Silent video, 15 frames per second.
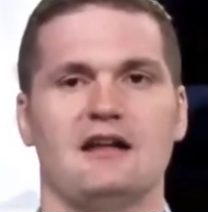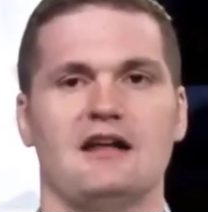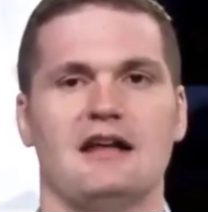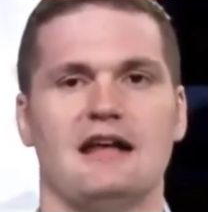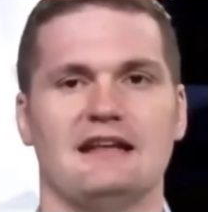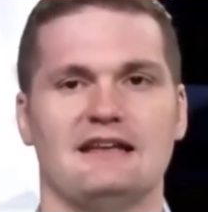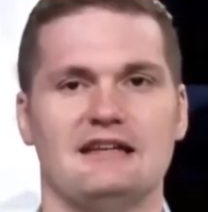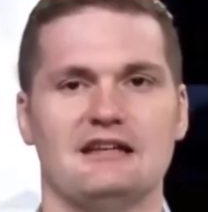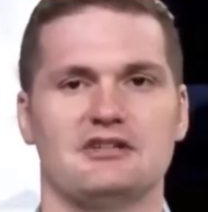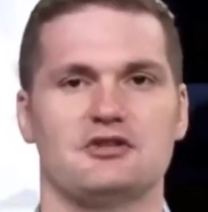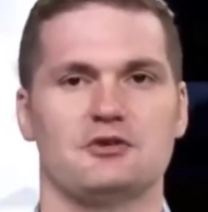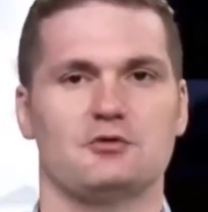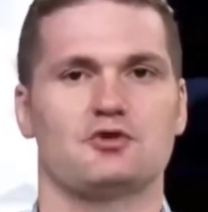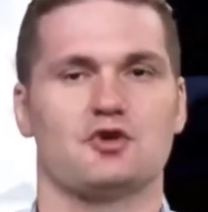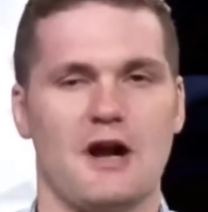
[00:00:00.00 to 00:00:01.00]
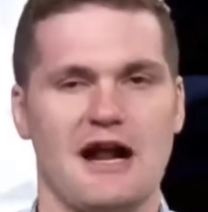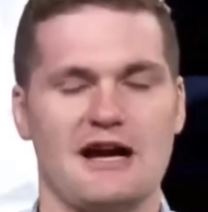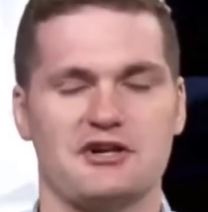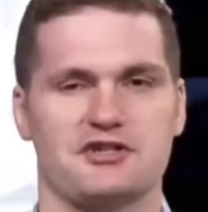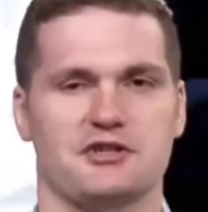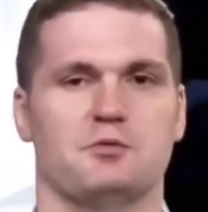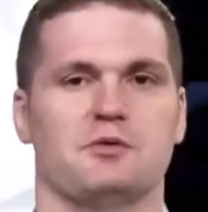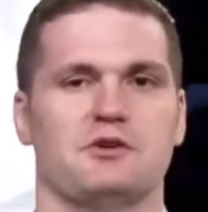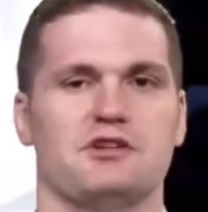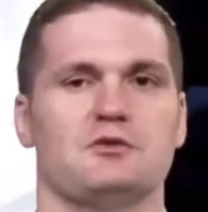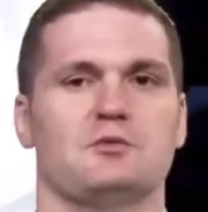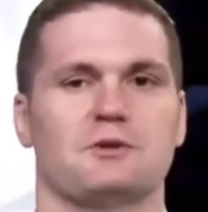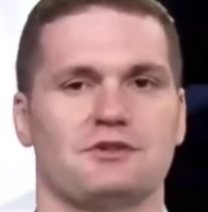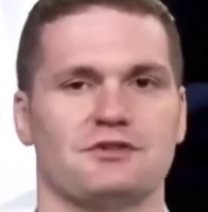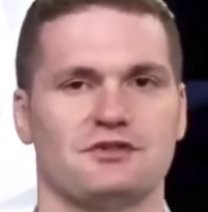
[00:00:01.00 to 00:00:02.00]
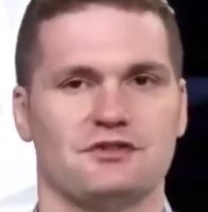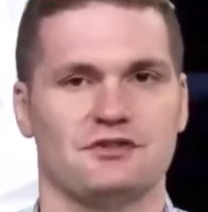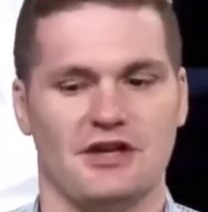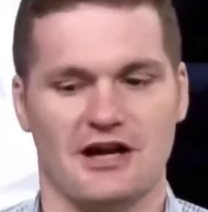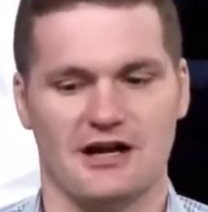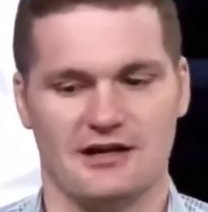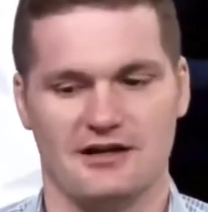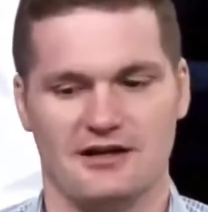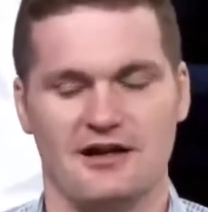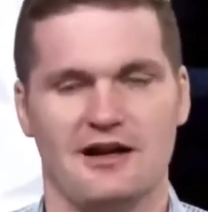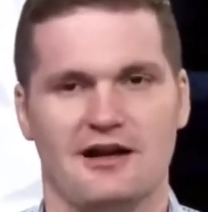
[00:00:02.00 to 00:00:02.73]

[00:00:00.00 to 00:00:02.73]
and get you traction where you were stuck.